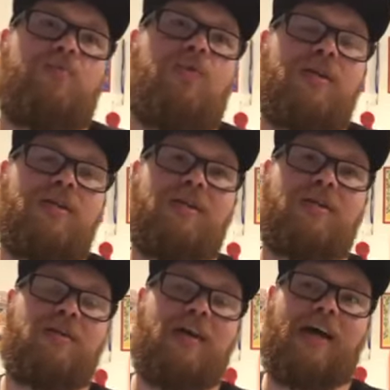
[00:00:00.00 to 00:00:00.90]
One, it's going
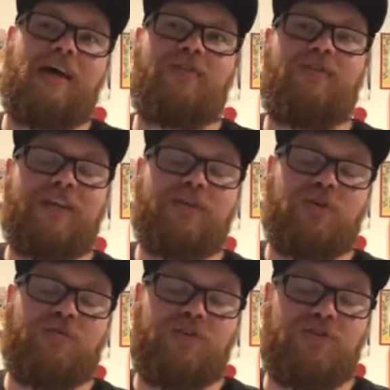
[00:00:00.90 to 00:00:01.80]
to affect your
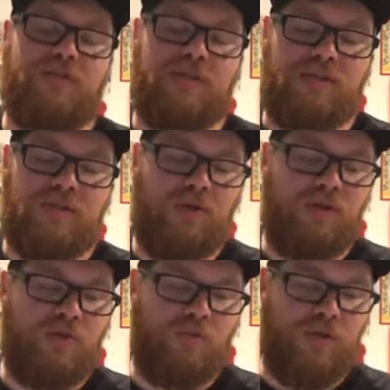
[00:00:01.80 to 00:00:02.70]
efficiency. So
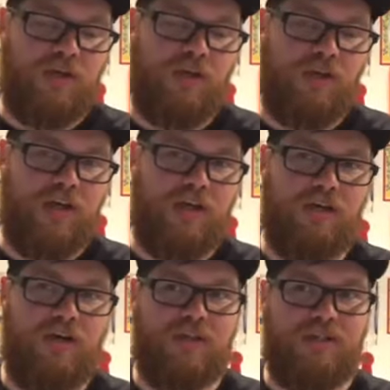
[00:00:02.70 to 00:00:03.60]
you're really looking
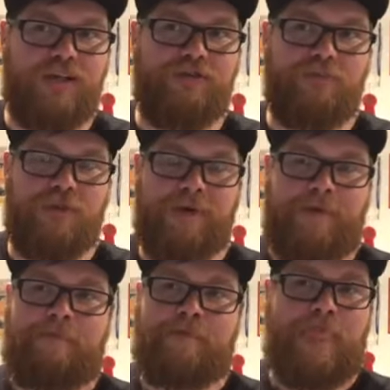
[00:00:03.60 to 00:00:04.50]
on a standard
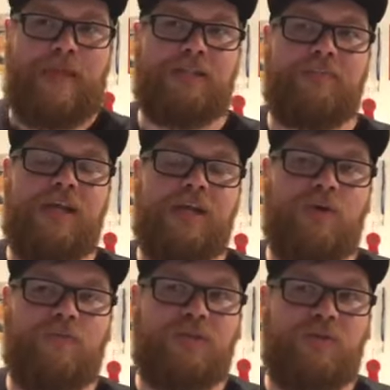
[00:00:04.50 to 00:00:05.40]
beer to be
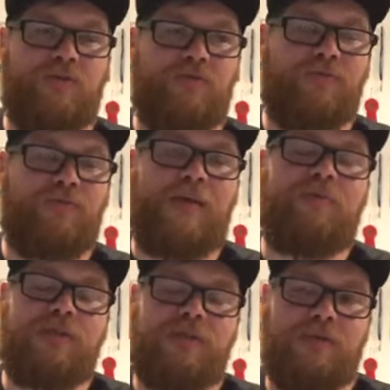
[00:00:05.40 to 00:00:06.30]
anywhere between
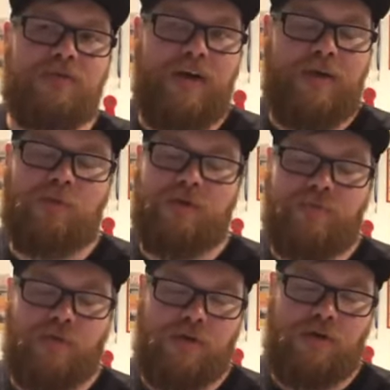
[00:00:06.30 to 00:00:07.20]
5.2 to 5.4 on
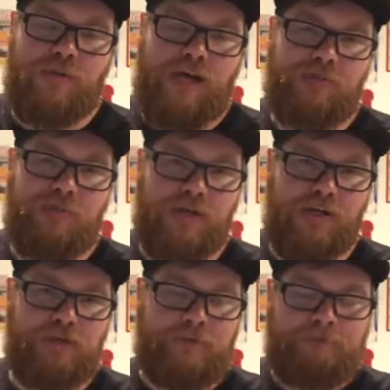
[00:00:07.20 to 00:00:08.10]
your mash
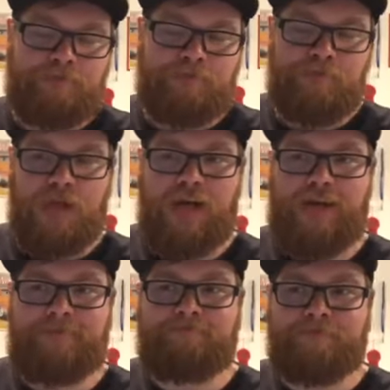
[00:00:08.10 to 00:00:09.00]
pH.
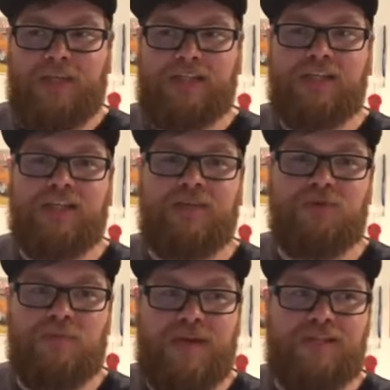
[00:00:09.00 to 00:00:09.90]
That's going to give you
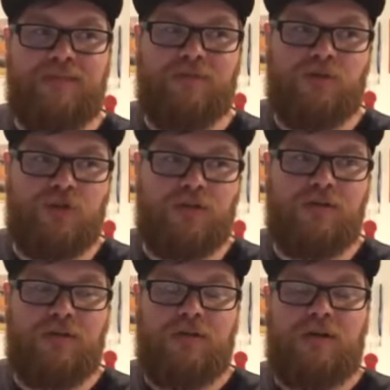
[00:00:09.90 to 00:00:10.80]
the best conversion
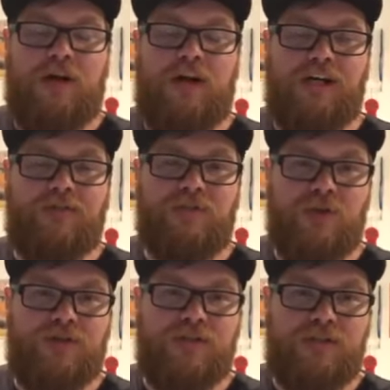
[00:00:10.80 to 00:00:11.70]
of
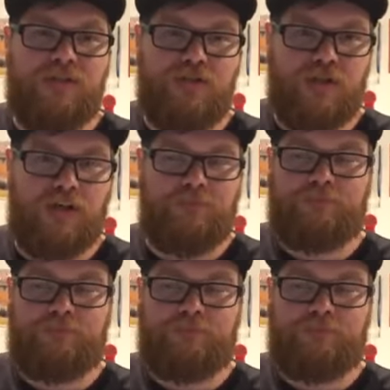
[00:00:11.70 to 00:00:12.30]
starches to sugar.